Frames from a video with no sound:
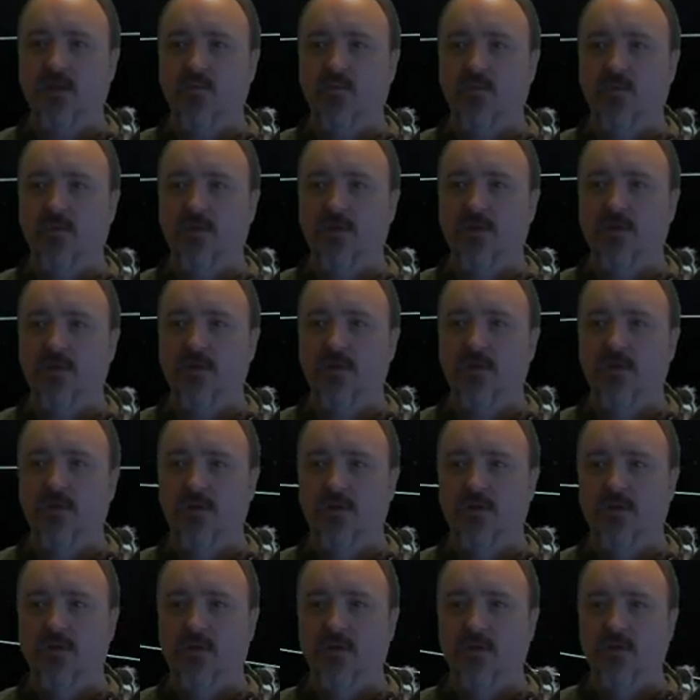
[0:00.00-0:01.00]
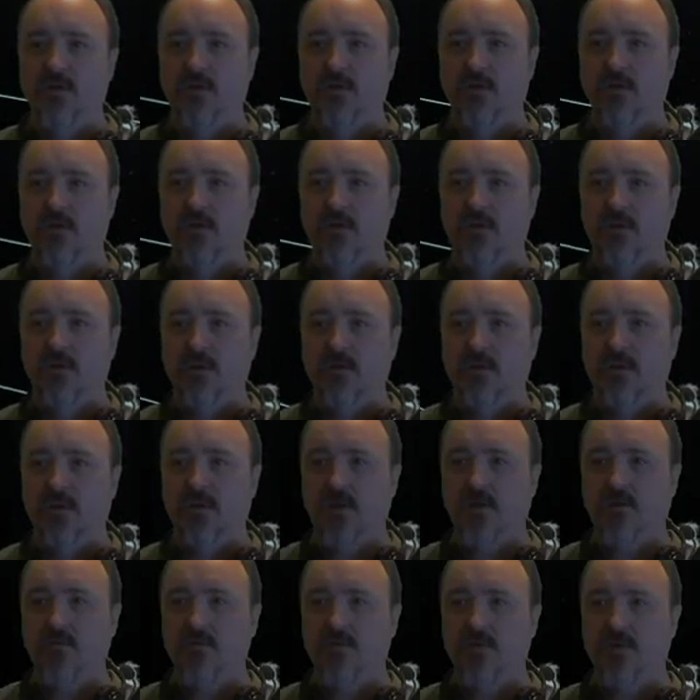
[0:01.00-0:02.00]
one that
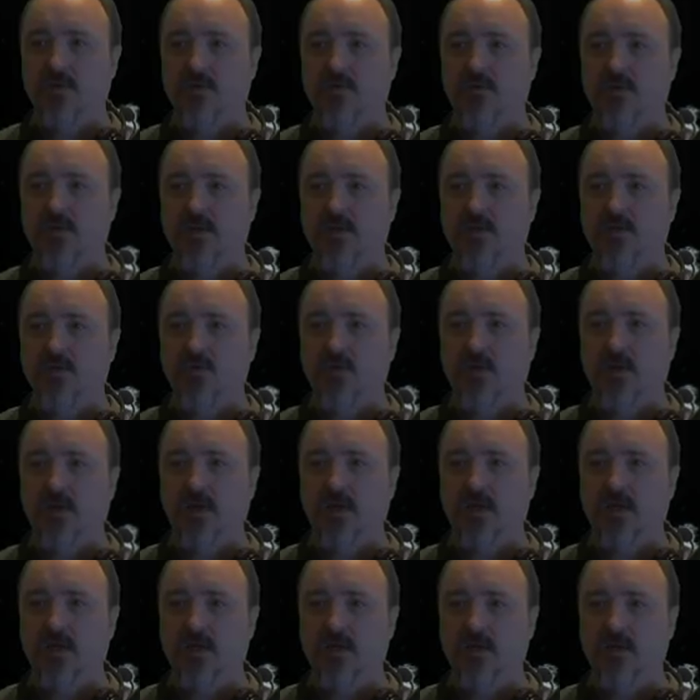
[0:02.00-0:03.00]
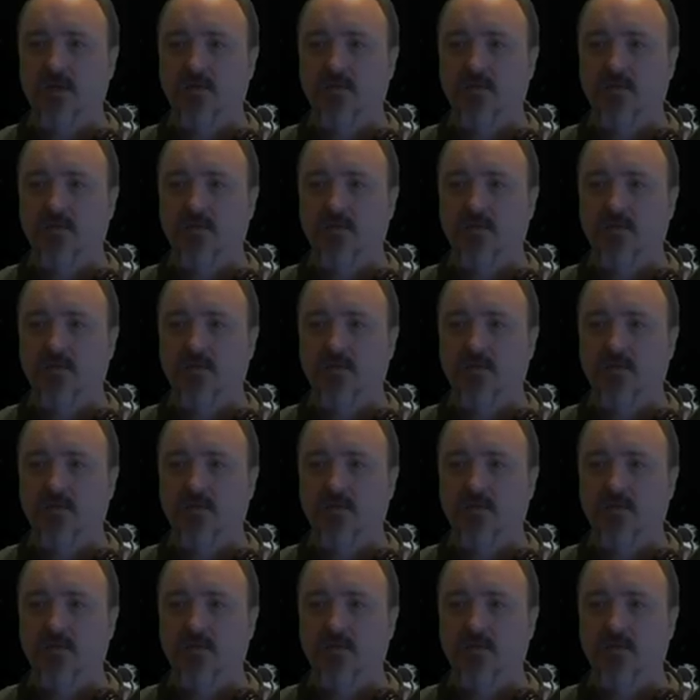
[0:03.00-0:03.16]
I was already tracking.